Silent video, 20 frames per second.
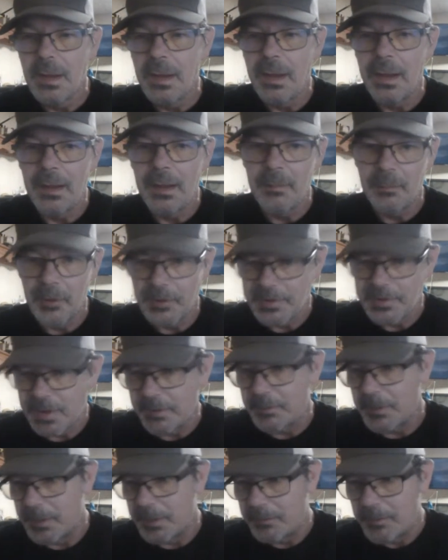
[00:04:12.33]
And plus,
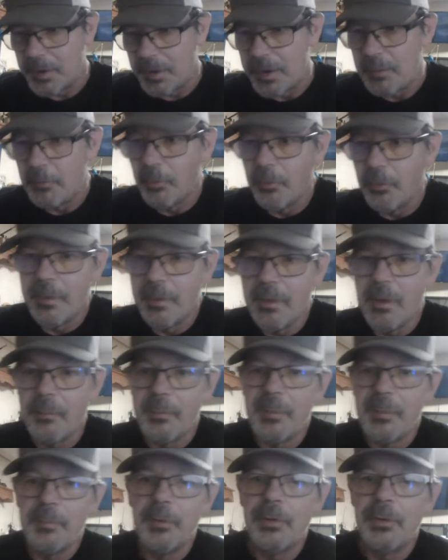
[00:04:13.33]
I paid my employee to
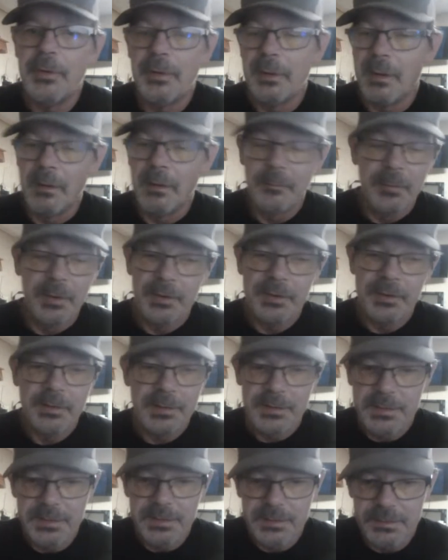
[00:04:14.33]
help me put it up
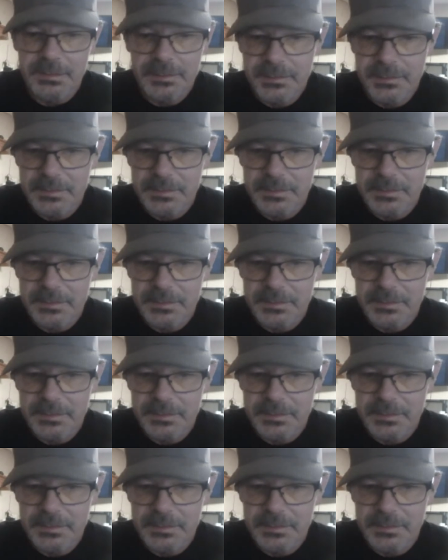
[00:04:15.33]
because